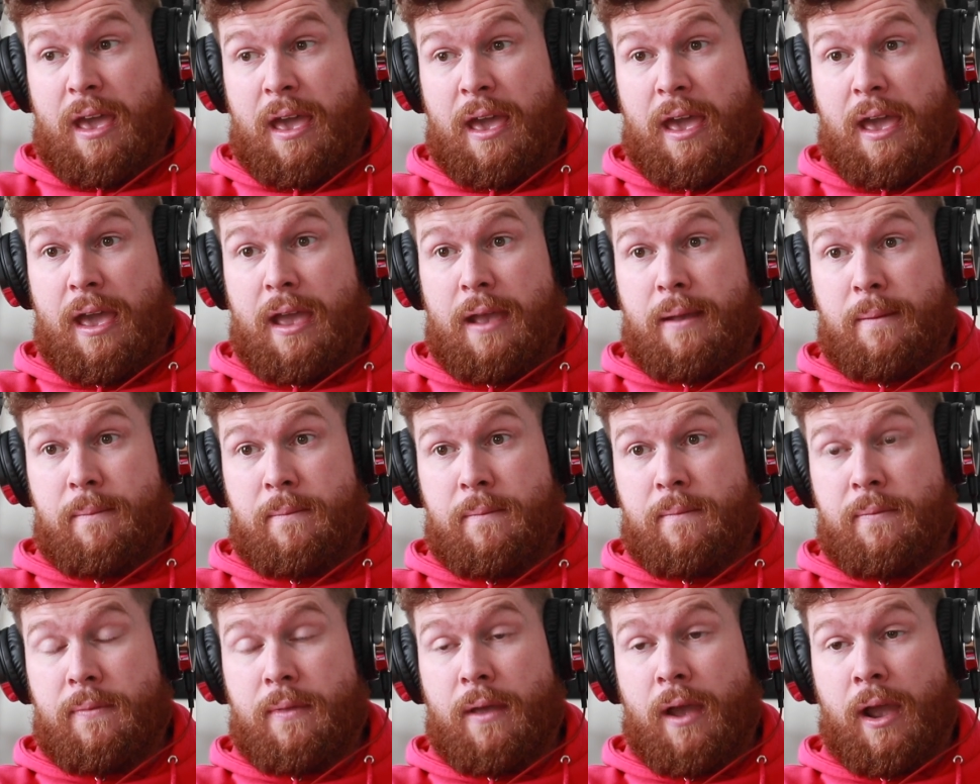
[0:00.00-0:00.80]

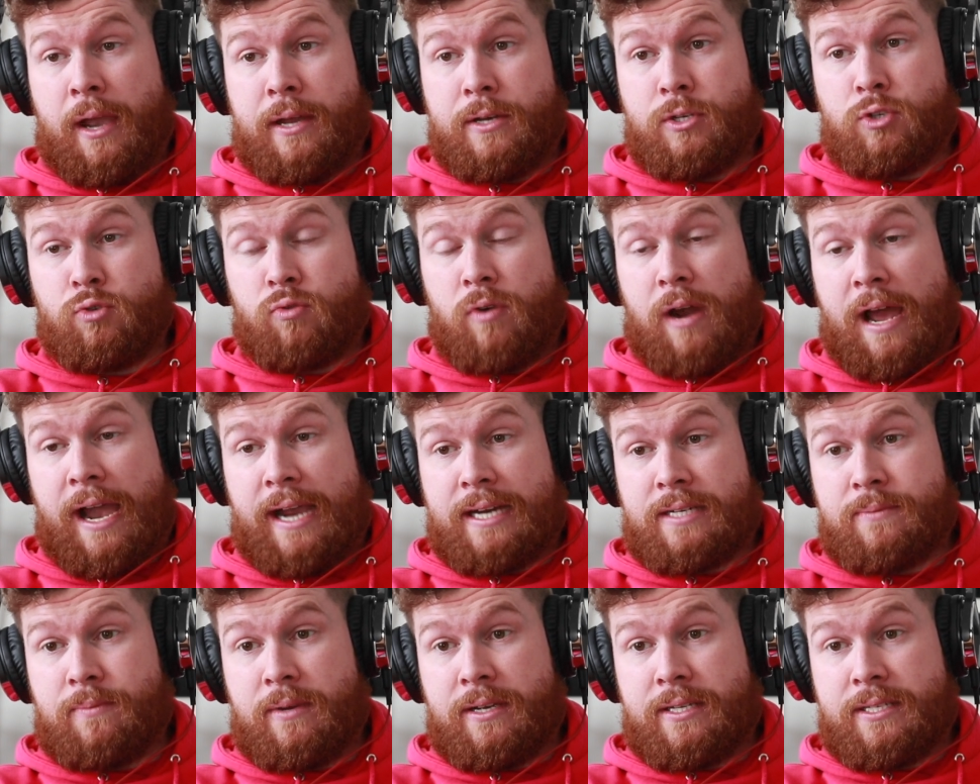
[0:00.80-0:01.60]
Um, I
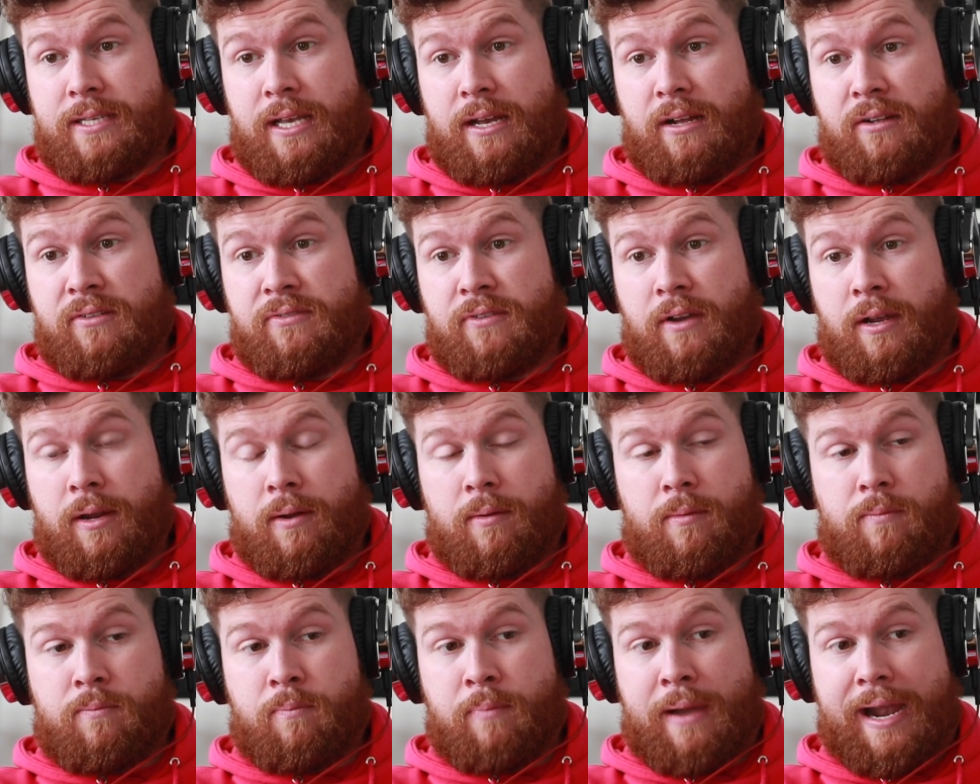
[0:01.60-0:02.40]
dragged myself.
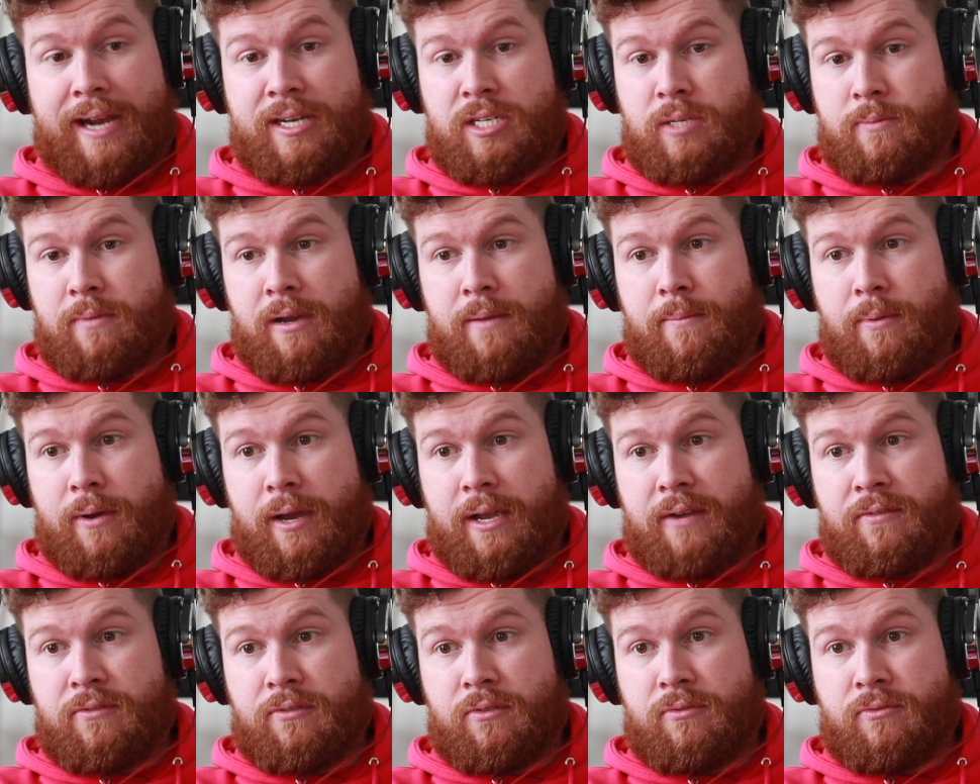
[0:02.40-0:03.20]
I packed up my
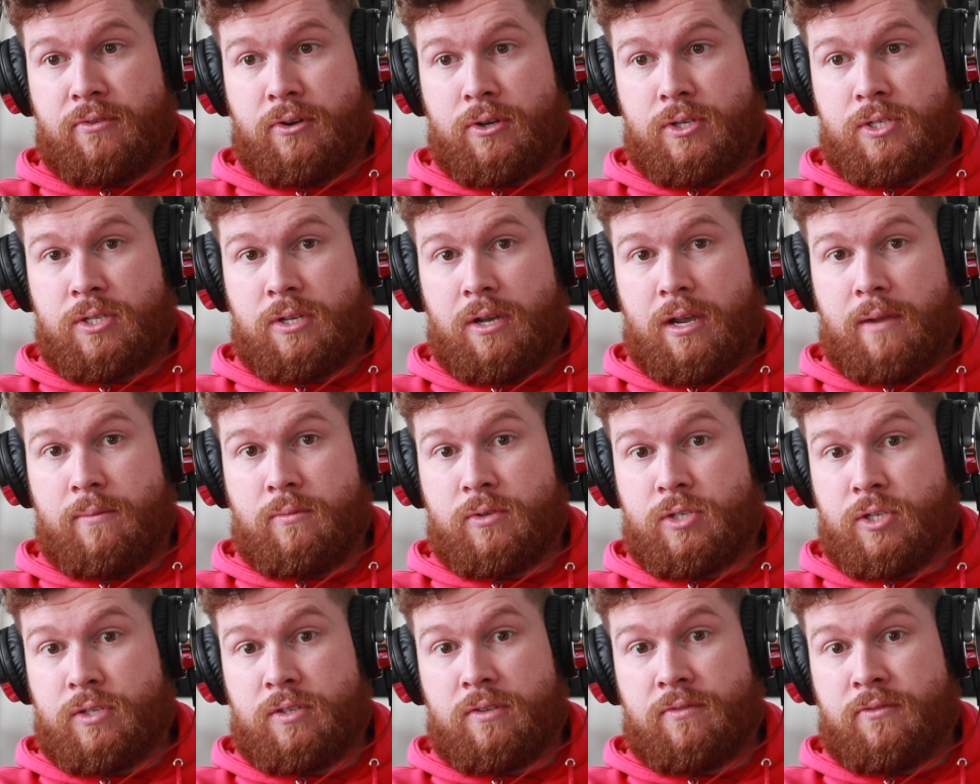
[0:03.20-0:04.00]
bike for the first
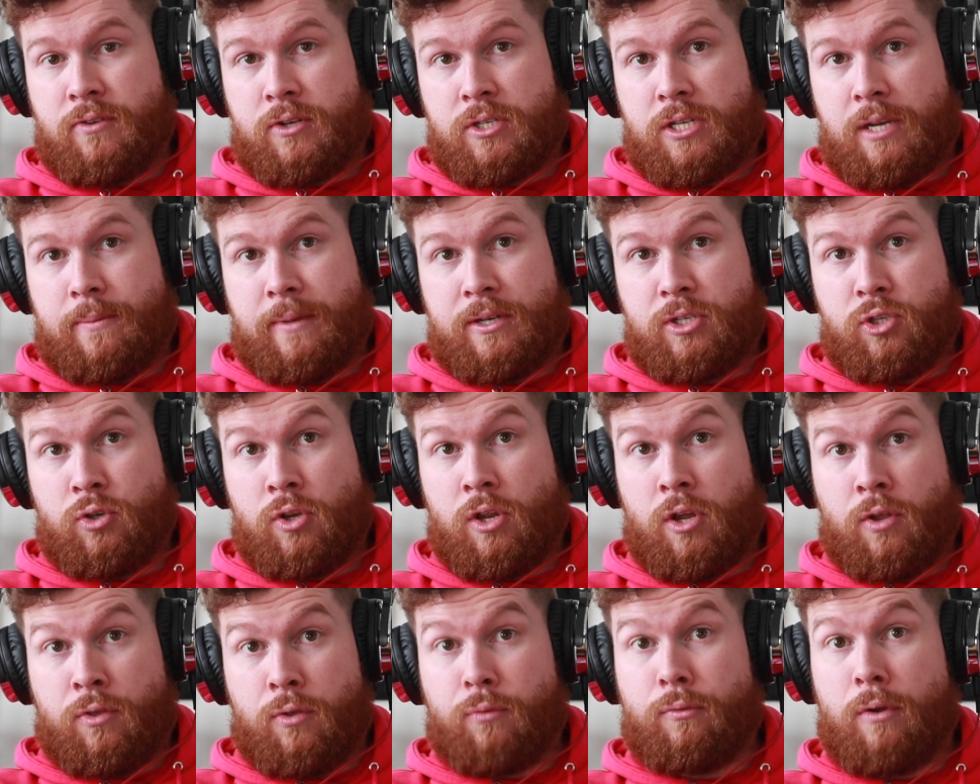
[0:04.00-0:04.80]
time, which is the first time I'd
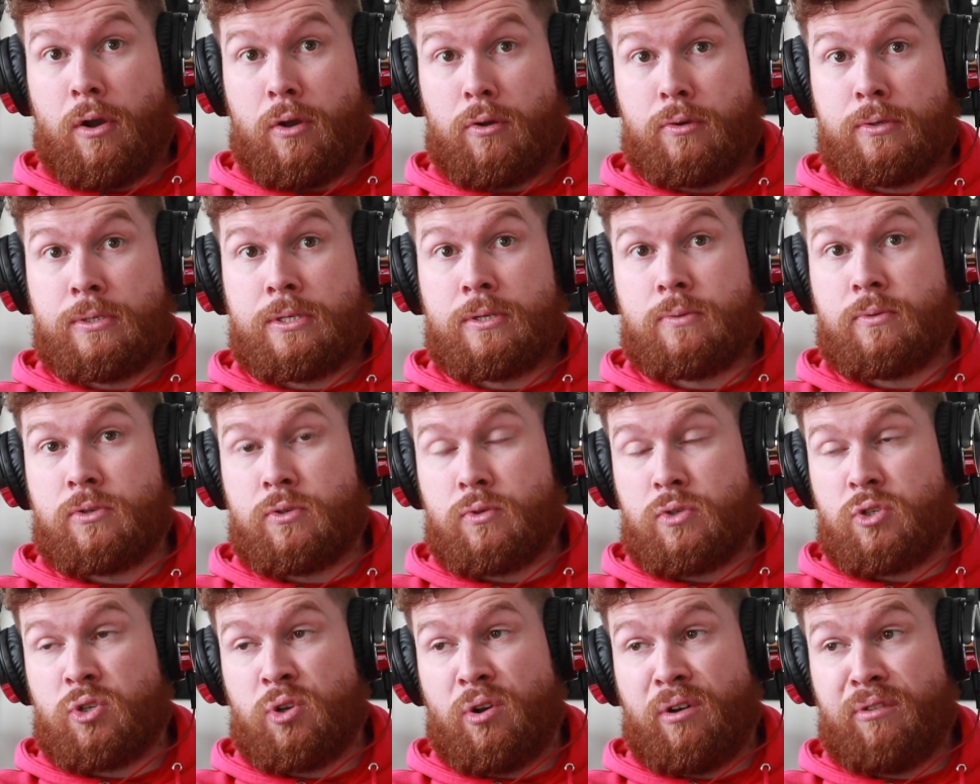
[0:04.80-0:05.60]
done it on the road,
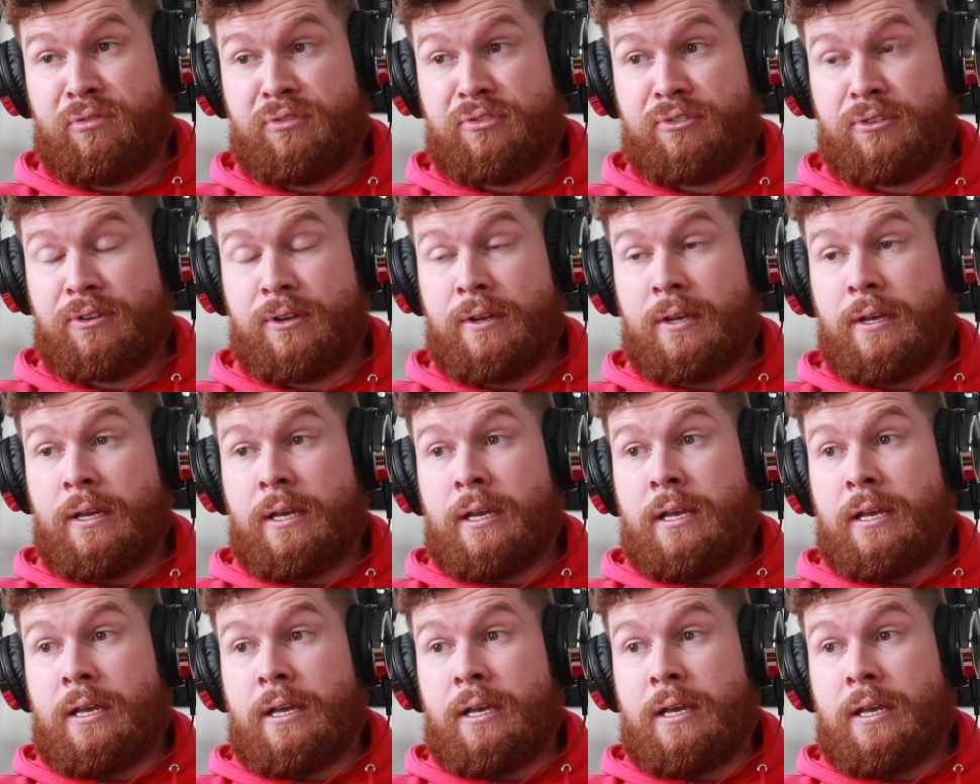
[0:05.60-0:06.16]
which was tough.